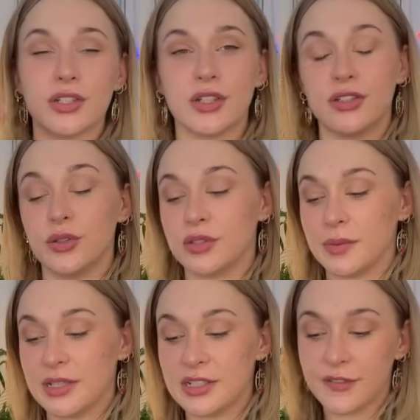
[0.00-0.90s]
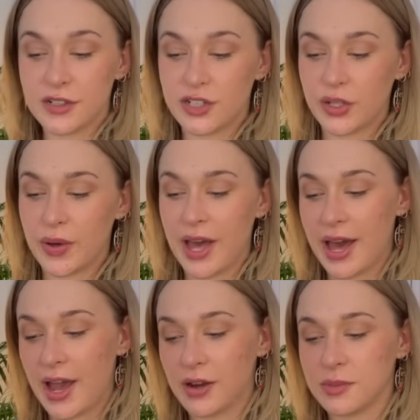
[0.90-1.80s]
You could do something different to your
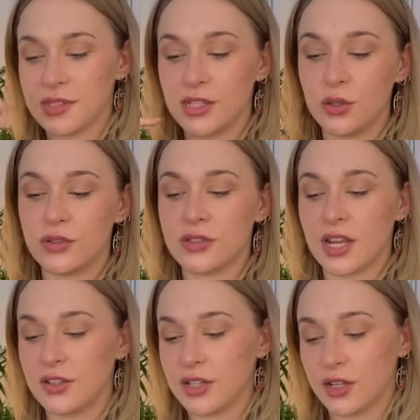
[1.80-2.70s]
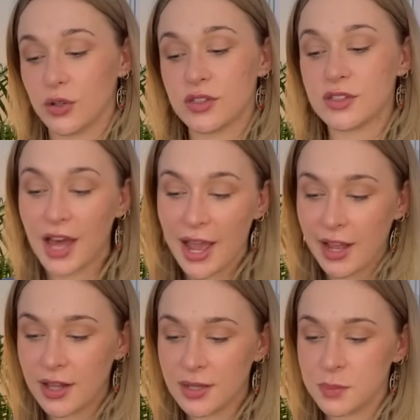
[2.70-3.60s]
hair. I'm seeing you changing your
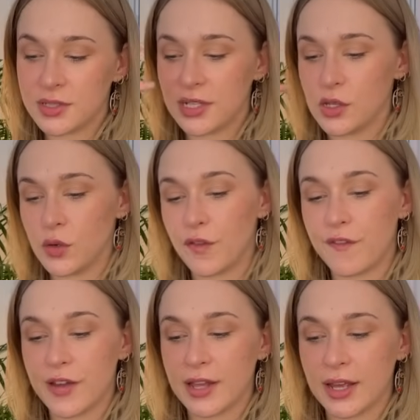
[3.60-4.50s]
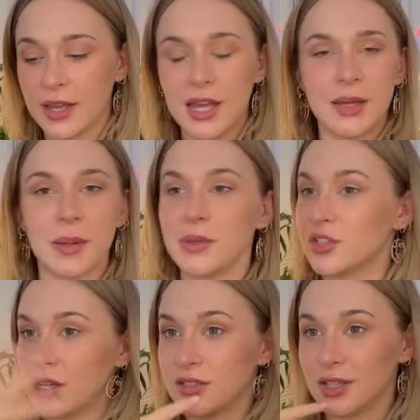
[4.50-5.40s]
style. I'm seeing you feeling, maybe
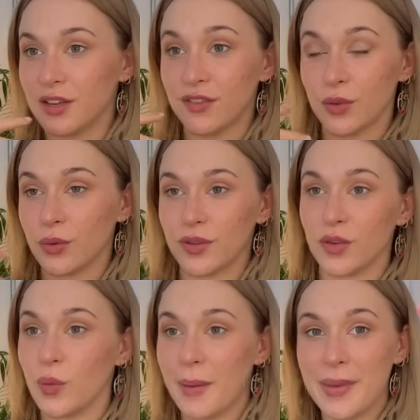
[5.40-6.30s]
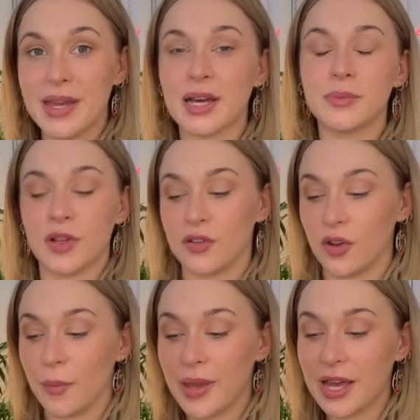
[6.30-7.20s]
changing if you wear makeup, changing
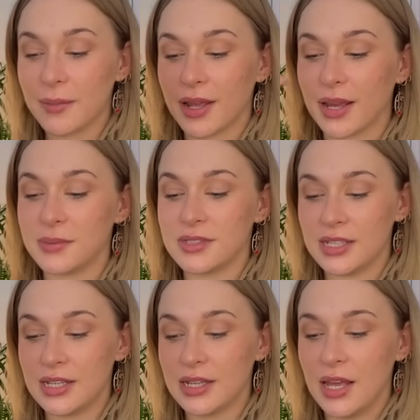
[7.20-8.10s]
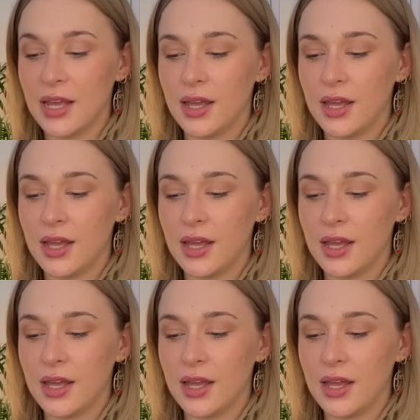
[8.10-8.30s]
your makeup. Like I'm seeing,